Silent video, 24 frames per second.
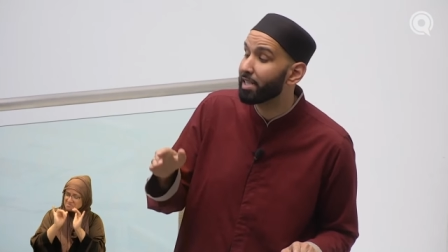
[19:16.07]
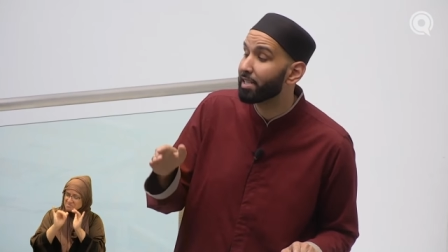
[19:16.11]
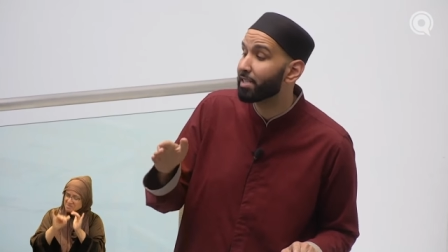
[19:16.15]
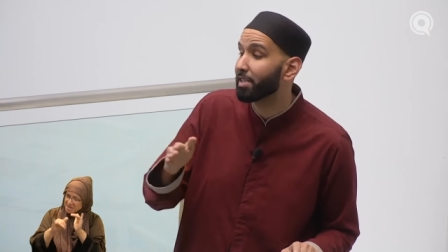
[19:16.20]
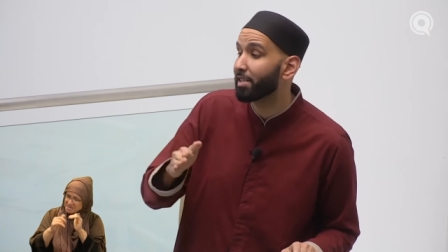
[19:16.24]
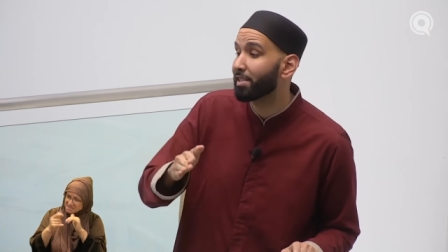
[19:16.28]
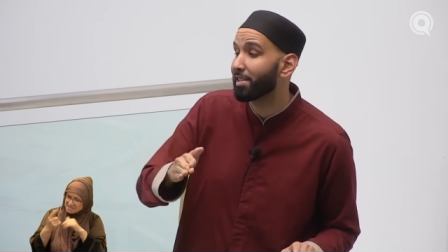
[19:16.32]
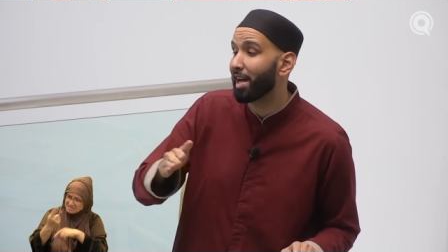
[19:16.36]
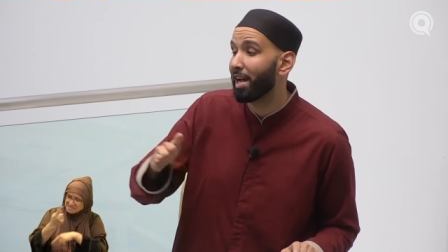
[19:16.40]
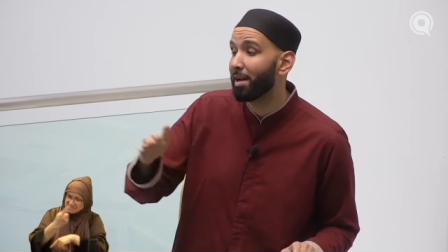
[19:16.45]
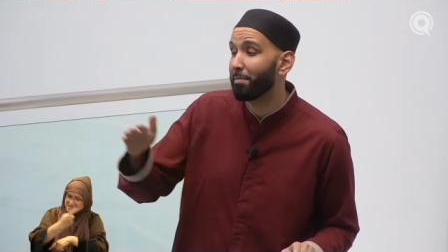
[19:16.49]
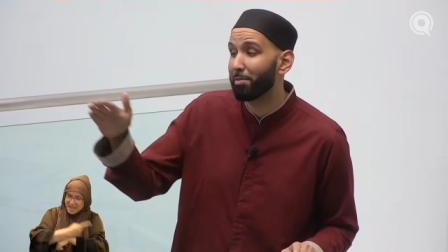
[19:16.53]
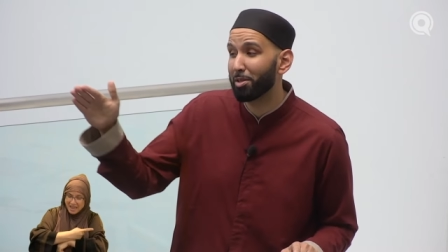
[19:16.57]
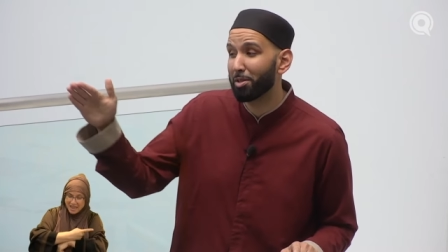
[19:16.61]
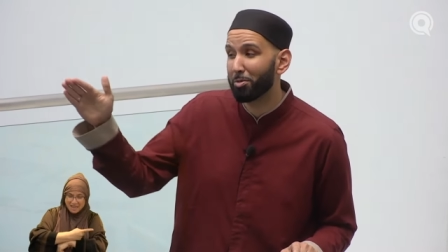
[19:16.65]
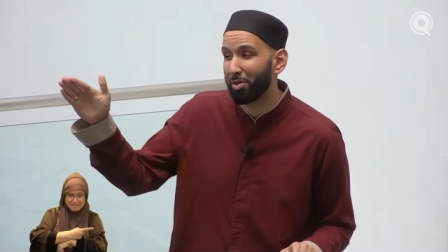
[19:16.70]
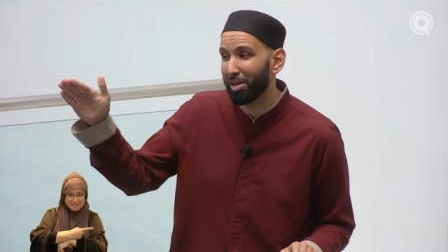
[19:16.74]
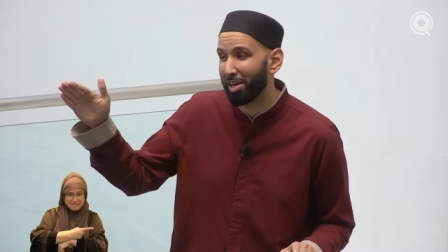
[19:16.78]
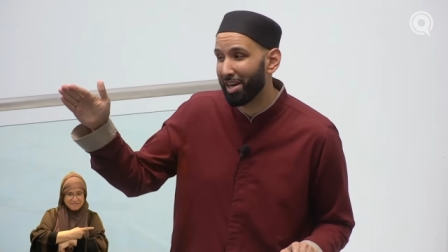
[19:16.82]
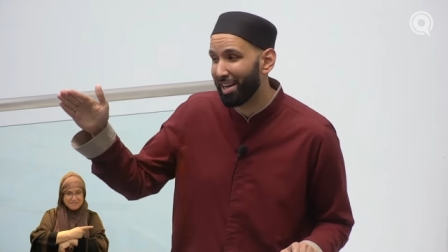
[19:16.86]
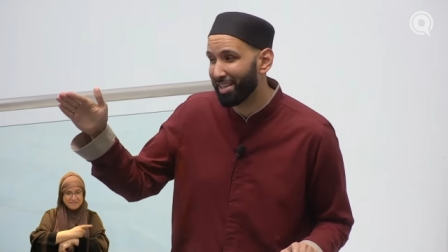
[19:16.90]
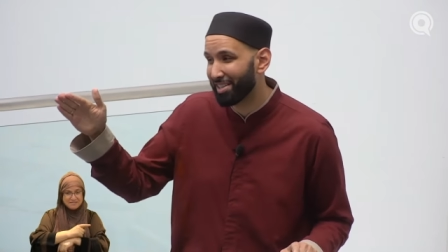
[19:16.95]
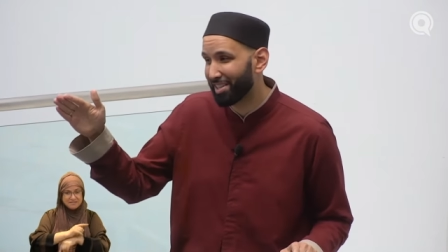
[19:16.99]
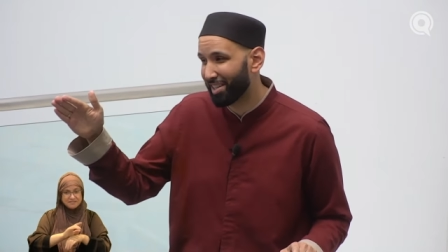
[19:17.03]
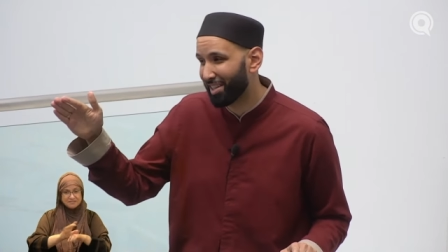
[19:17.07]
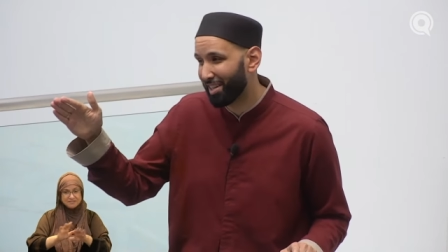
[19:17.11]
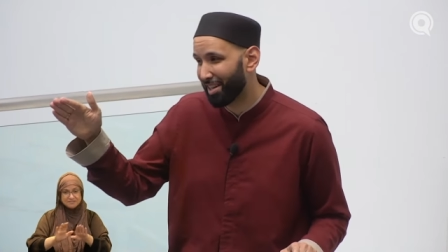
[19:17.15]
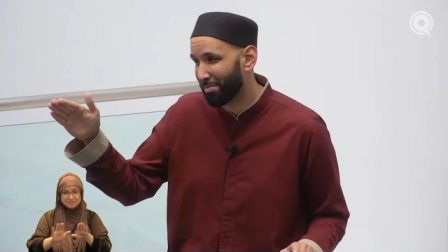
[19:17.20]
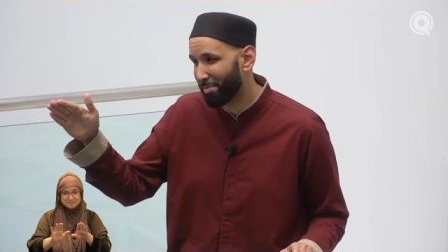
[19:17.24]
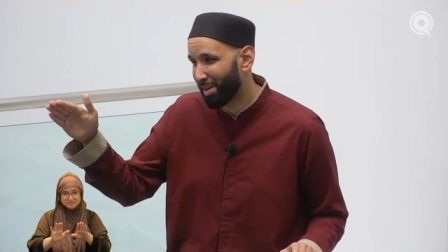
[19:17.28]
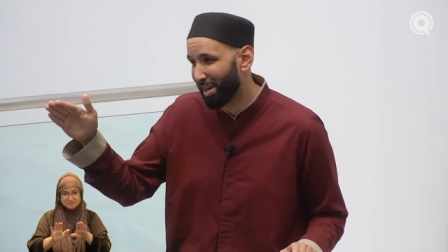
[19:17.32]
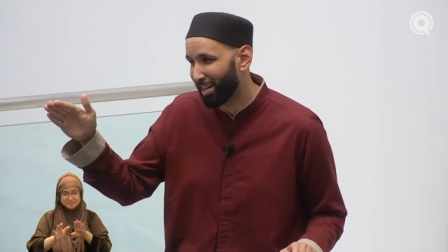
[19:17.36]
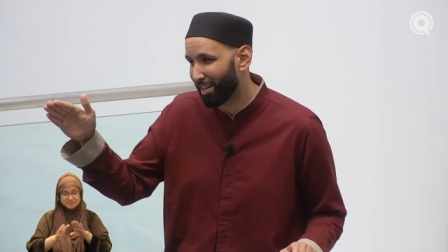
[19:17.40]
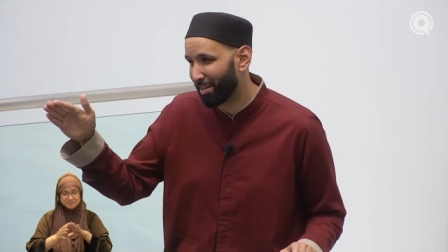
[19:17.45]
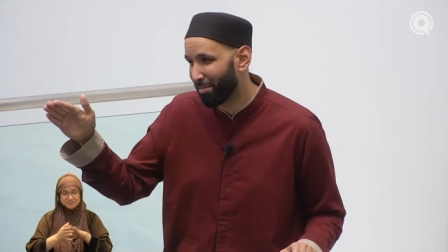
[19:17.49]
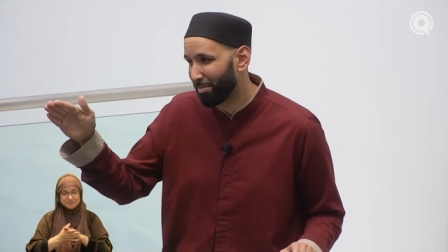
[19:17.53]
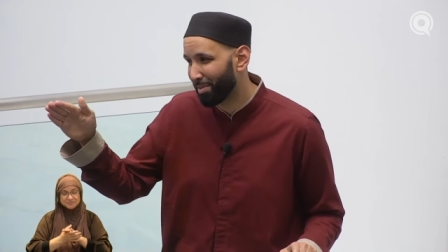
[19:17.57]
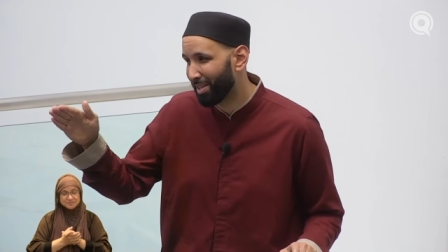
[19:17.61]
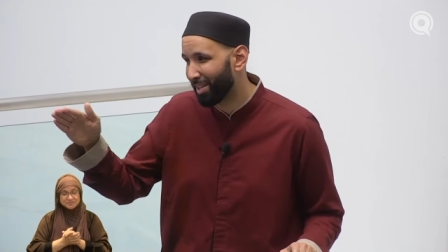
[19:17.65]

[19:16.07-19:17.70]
is the time between Asr and Maghrib,